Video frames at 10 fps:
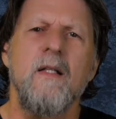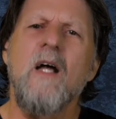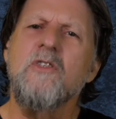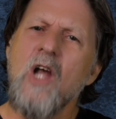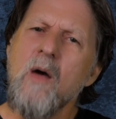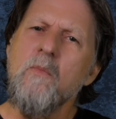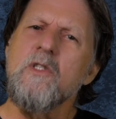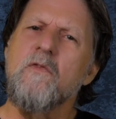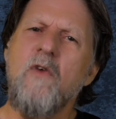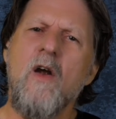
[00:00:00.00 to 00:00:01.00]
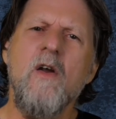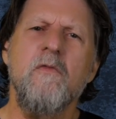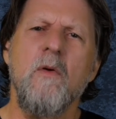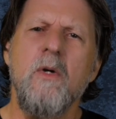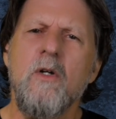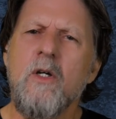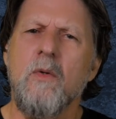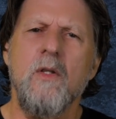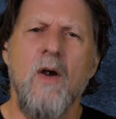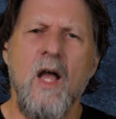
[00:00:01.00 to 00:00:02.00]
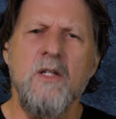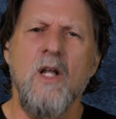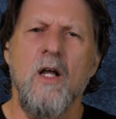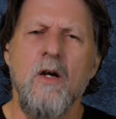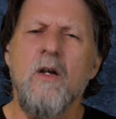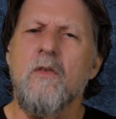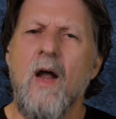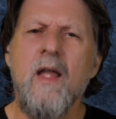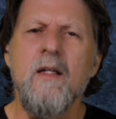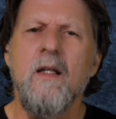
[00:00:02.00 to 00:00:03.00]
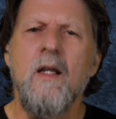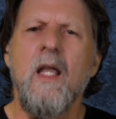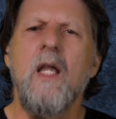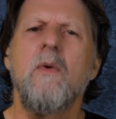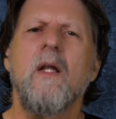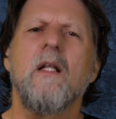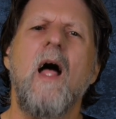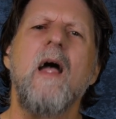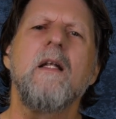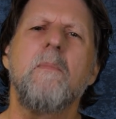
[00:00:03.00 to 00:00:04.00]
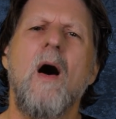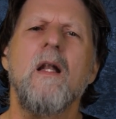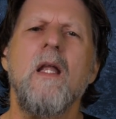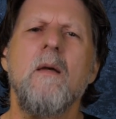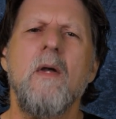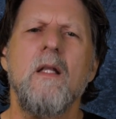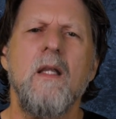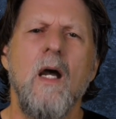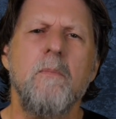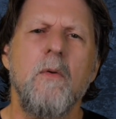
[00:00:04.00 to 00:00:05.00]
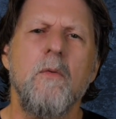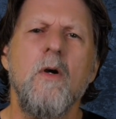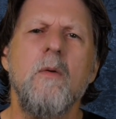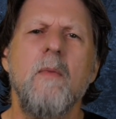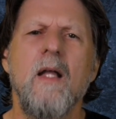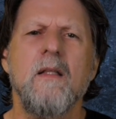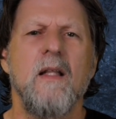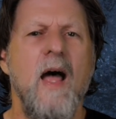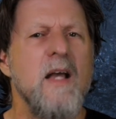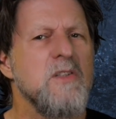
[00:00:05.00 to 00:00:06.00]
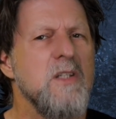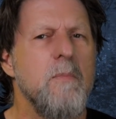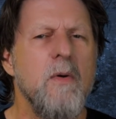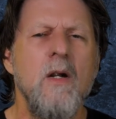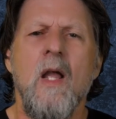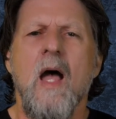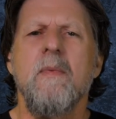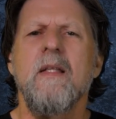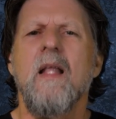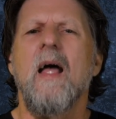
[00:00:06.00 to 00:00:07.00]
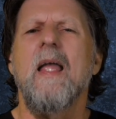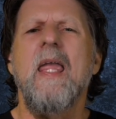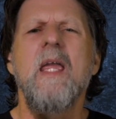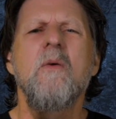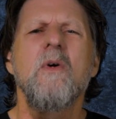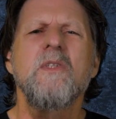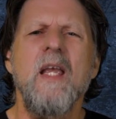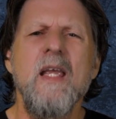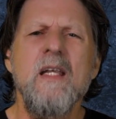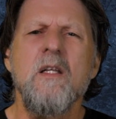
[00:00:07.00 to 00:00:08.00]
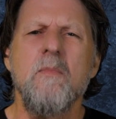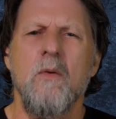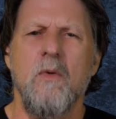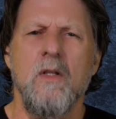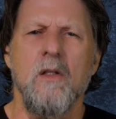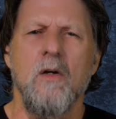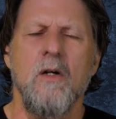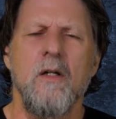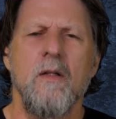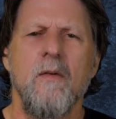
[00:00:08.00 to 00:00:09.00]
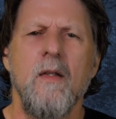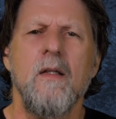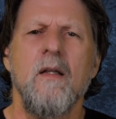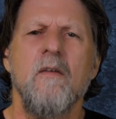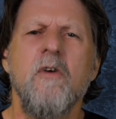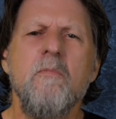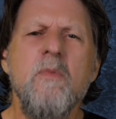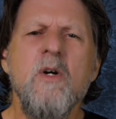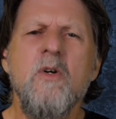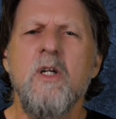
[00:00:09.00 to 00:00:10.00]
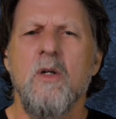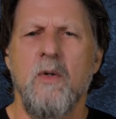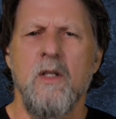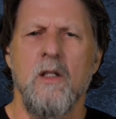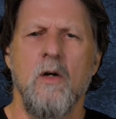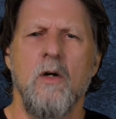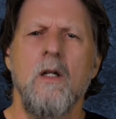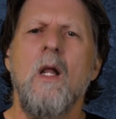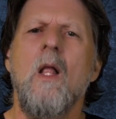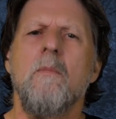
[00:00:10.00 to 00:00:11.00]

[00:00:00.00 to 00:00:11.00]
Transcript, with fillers: Now, John was very familiar with Christ on earth, right? He reclined upon him in the upper room at the Last Supper. I mean, he was intimate with the Lord, familiar with the Lord.